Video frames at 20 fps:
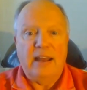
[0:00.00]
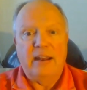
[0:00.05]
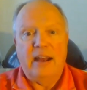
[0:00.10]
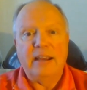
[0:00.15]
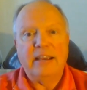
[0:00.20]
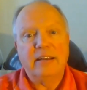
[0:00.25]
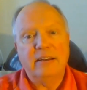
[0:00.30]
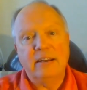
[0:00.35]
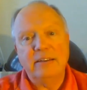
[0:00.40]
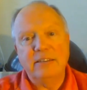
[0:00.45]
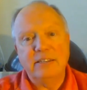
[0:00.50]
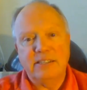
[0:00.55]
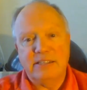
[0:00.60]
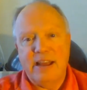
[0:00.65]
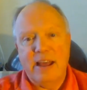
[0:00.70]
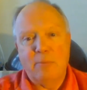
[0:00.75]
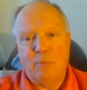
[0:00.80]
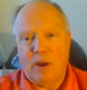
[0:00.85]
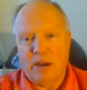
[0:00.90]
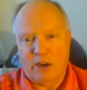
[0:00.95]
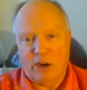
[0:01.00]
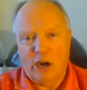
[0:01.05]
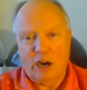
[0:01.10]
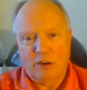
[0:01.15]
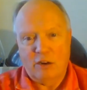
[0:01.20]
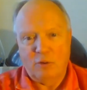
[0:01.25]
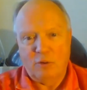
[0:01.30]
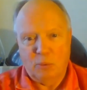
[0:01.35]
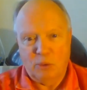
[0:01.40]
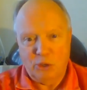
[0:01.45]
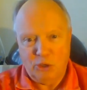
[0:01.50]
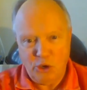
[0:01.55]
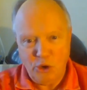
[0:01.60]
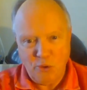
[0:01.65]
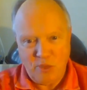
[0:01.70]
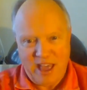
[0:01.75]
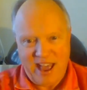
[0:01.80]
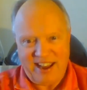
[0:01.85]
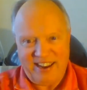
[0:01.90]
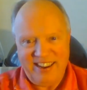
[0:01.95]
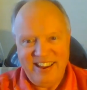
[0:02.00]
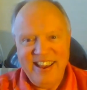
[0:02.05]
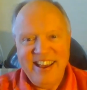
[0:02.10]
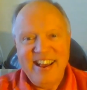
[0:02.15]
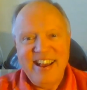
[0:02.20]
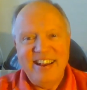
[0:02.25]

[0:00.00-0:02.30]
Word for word: And I can understand why Carnival would do that.